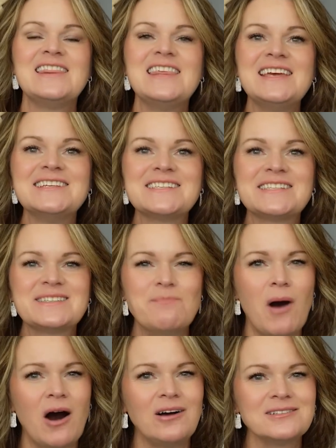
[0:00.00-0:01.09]
These
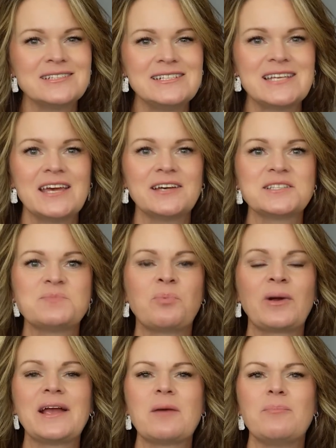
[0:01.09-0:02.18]
small details
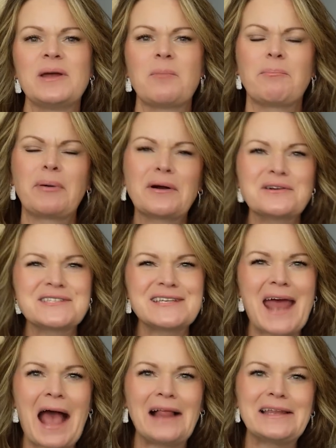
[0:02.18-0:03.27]
bring a bit of
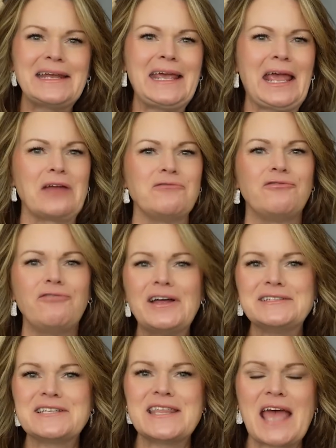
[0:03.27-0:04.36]
personality and
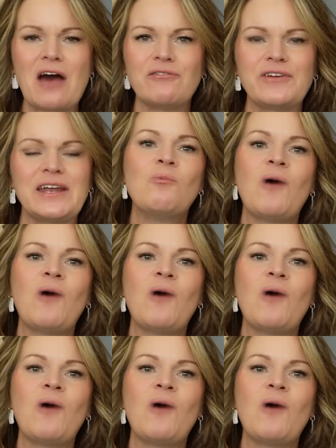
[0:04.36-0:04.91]
fun to the outfit,